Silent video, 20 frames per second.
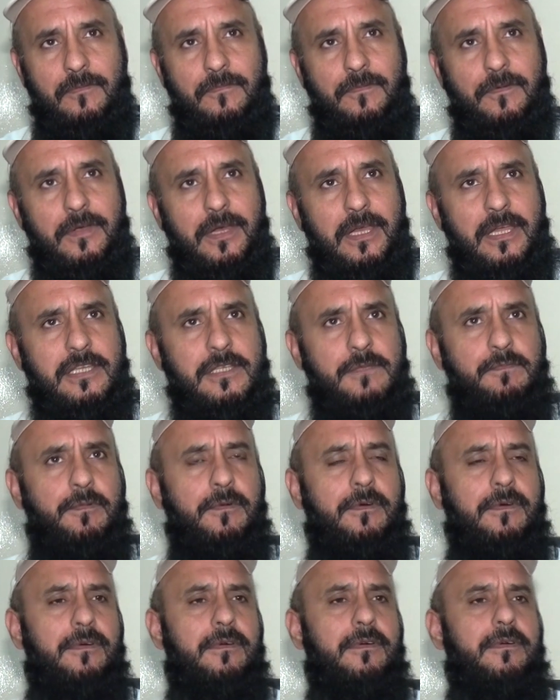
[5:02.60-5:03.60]
For
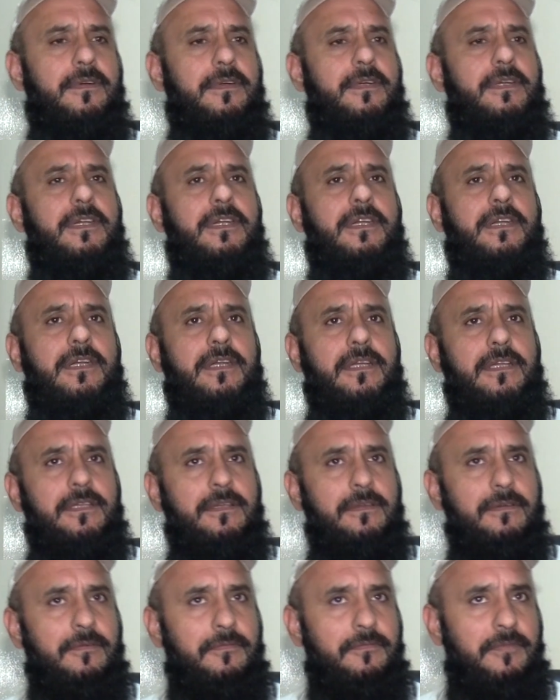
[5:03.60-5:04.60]
Expo,
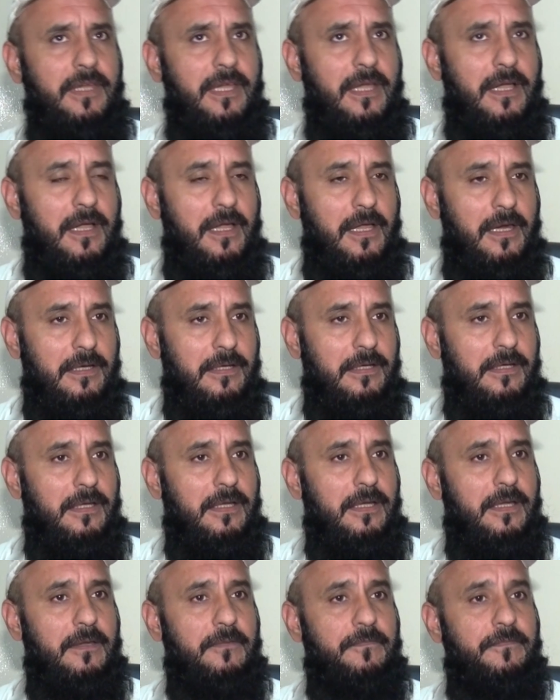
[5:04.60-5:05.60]
you know, we
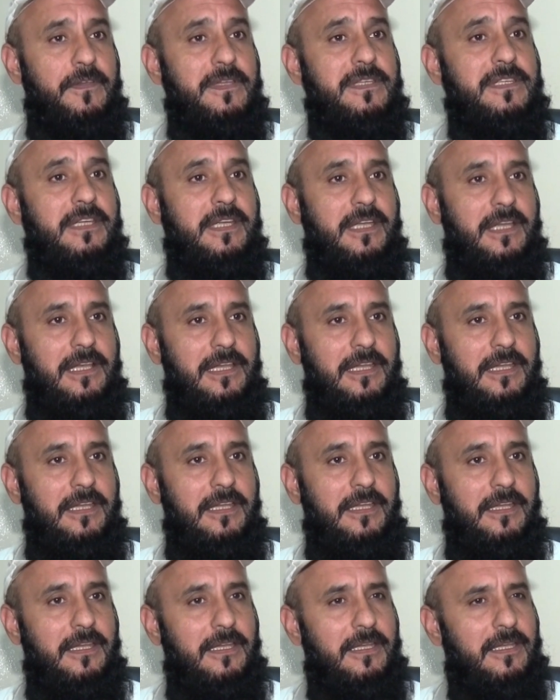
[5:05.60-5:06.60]
are
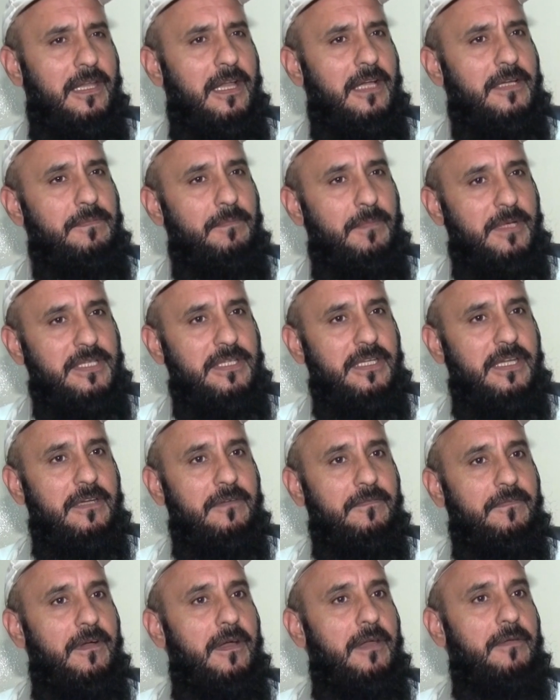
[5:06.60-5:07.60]
physically not much
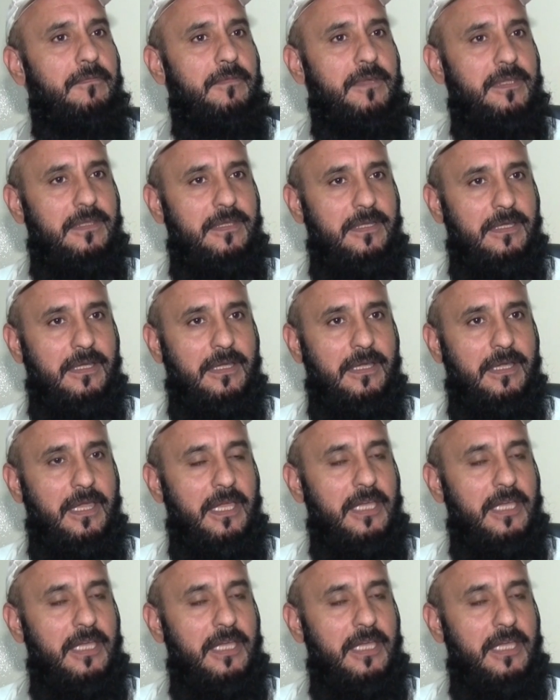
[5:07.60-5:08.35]
involved with the